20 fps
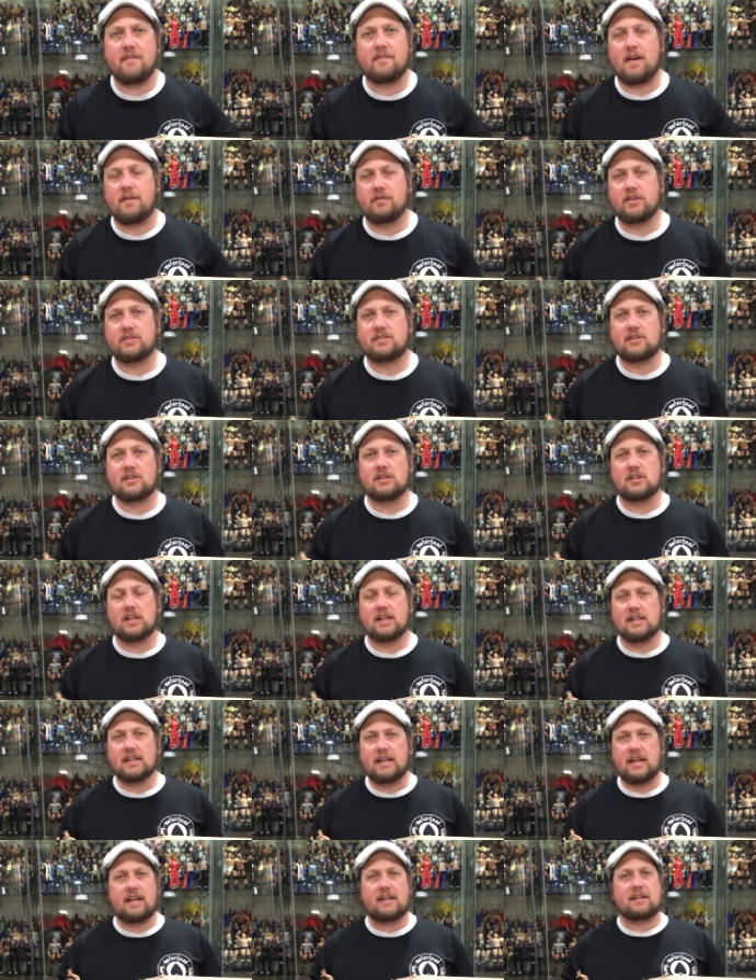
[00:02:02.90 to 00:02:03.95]
every single
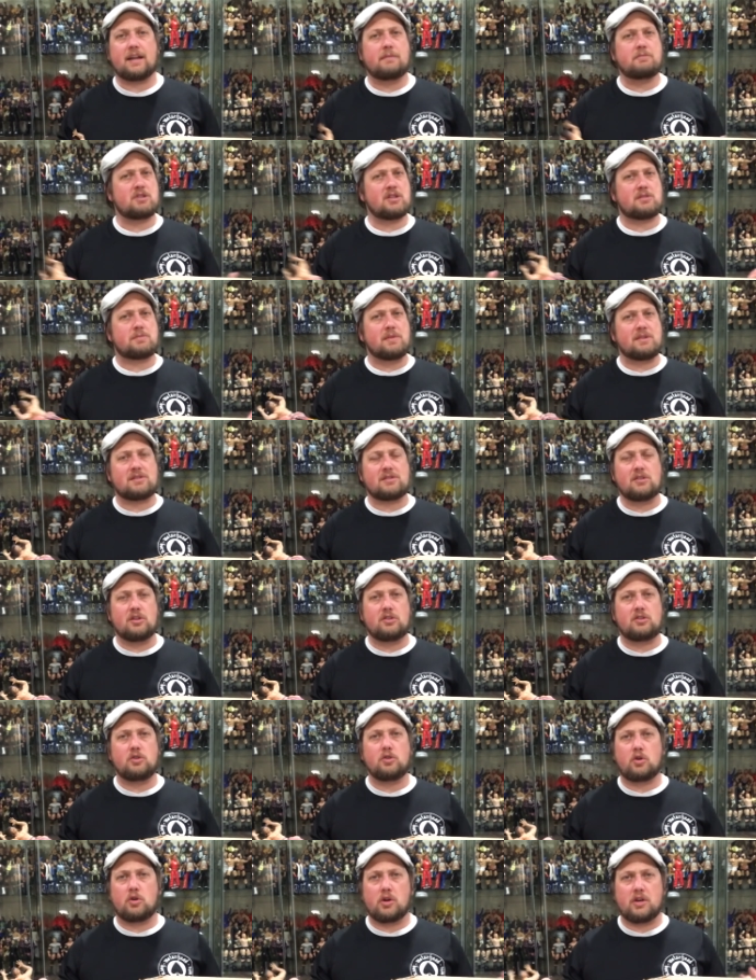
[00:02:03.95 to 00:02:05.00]
Elite. I'm just missing the
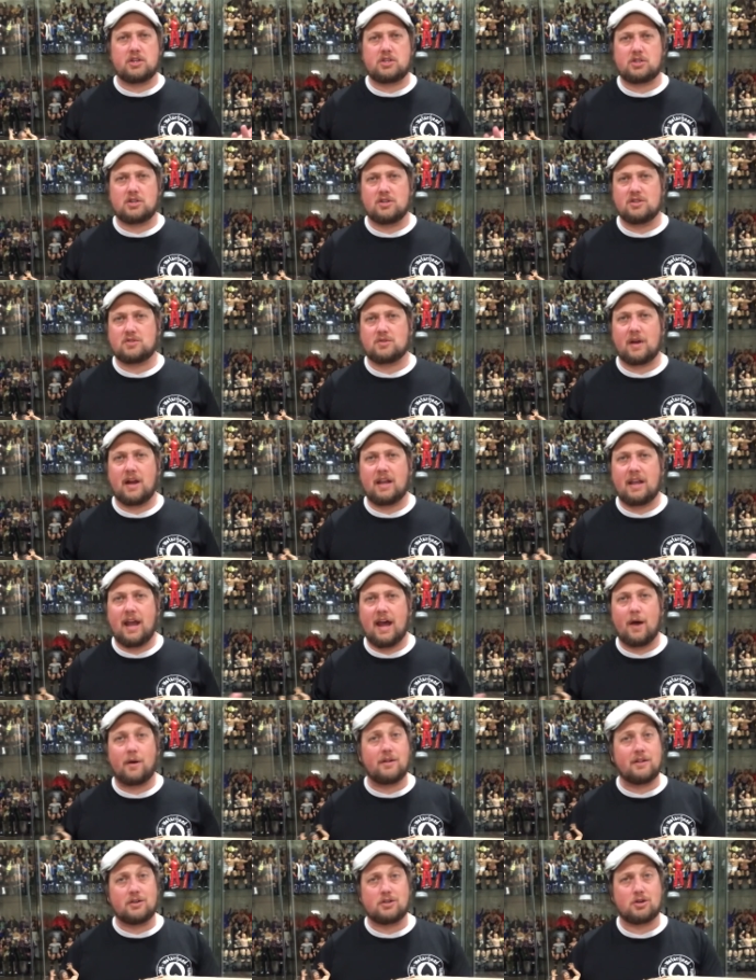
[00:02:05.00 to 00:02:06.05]
two Christians right
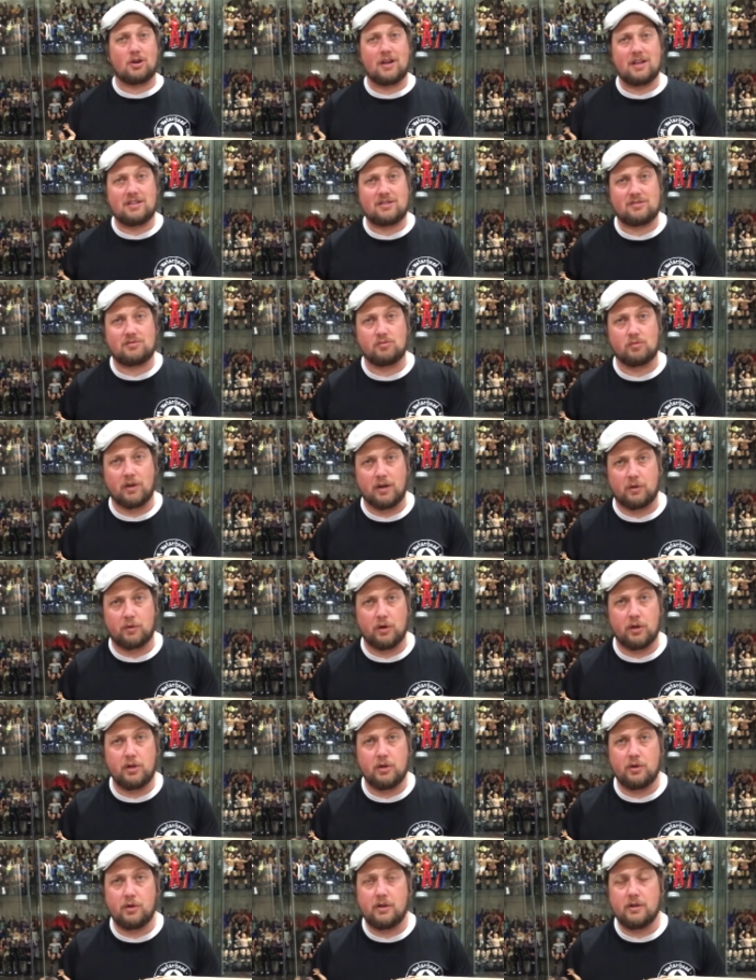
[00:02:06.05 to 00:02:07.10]
now in the Trace Rick
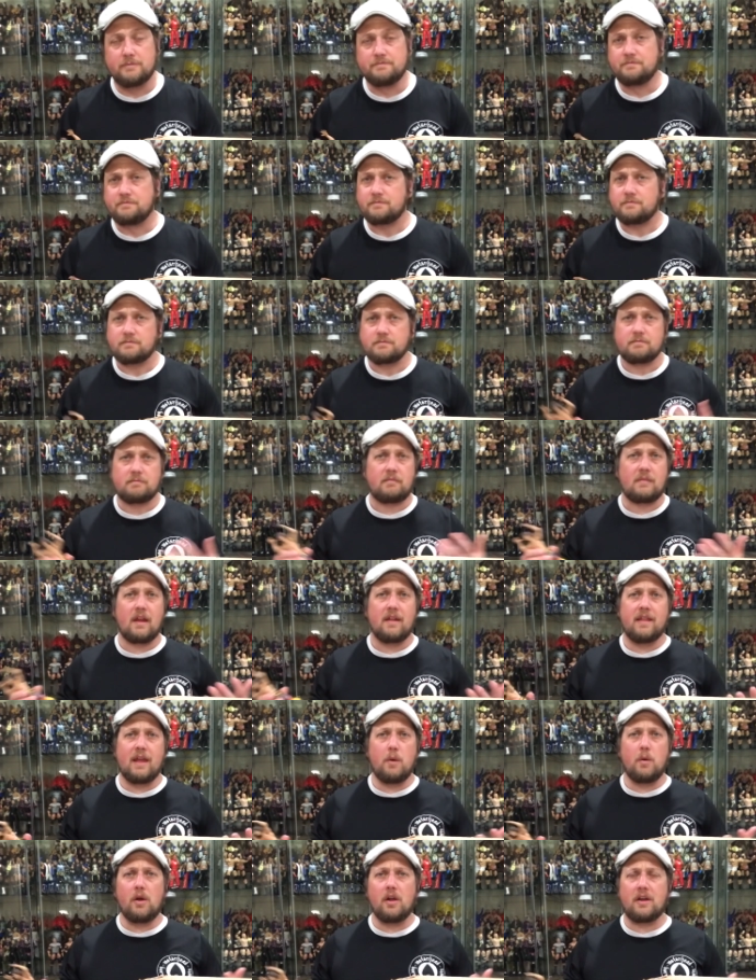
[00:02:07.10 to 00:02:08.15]
Rude.
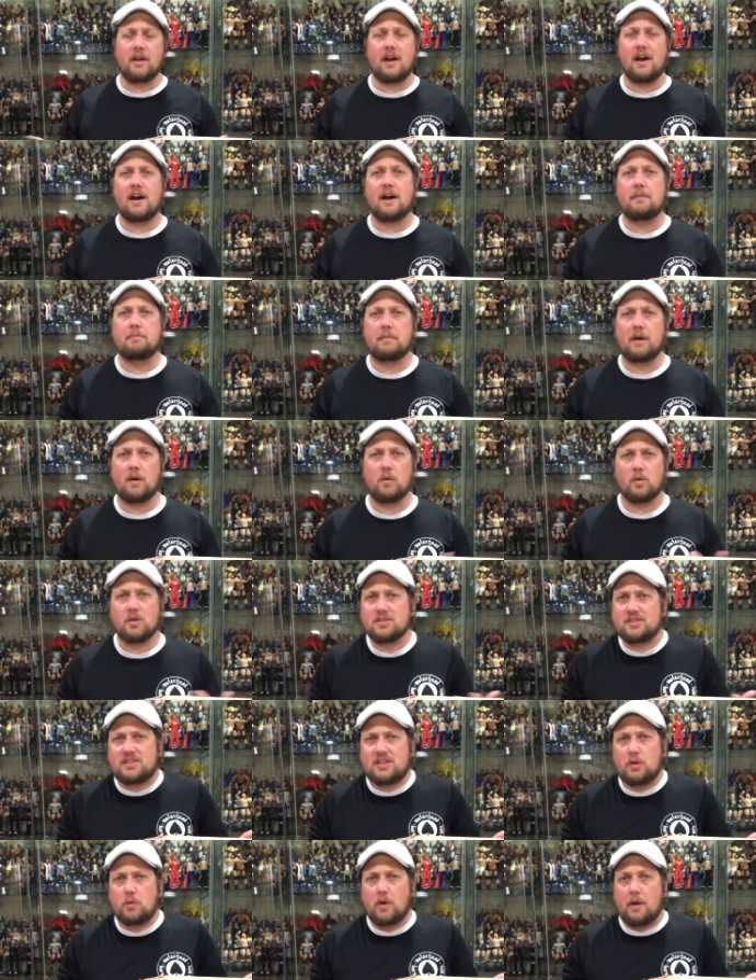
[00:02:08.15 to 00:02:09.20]
They will come, but we'll
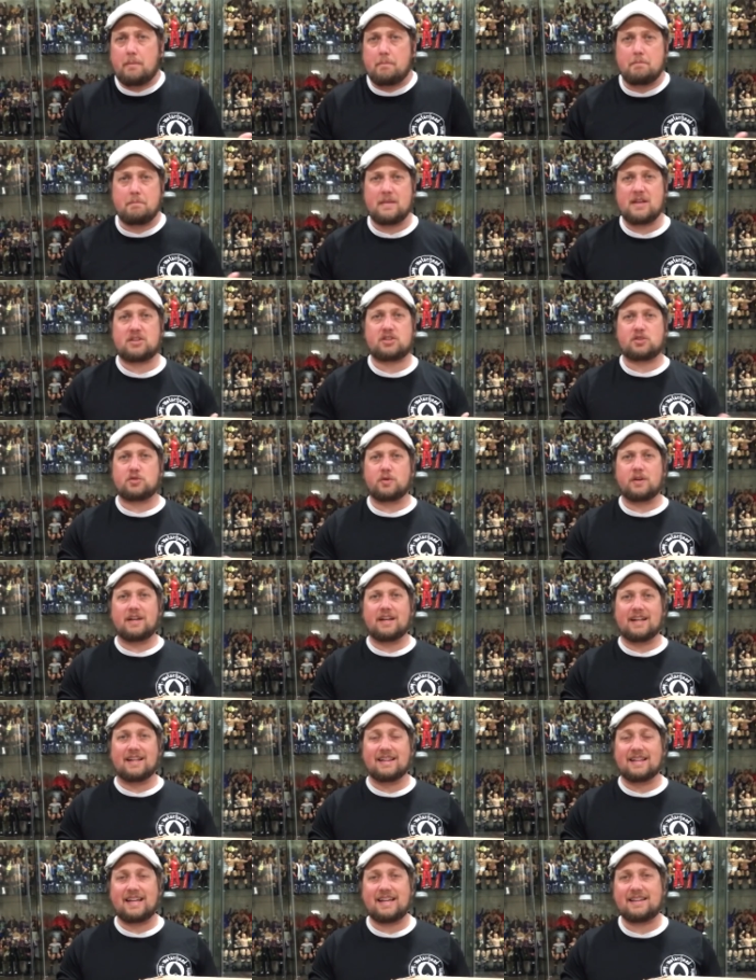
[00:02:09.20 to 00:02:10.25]
see what mystery
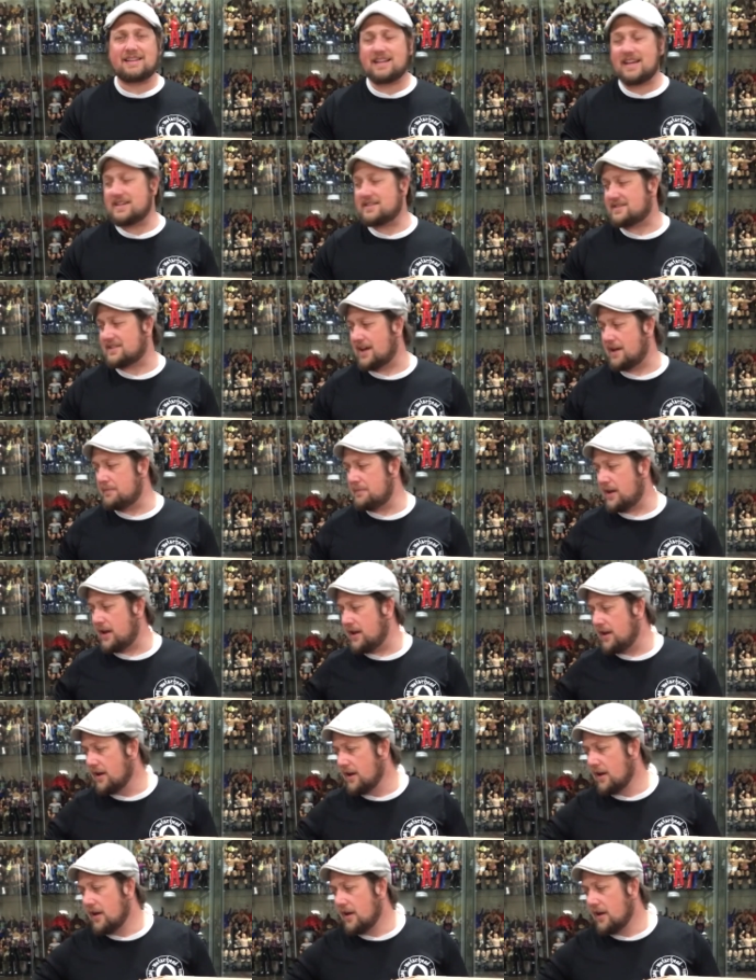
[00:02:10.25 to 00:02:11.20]
Elite they sent me.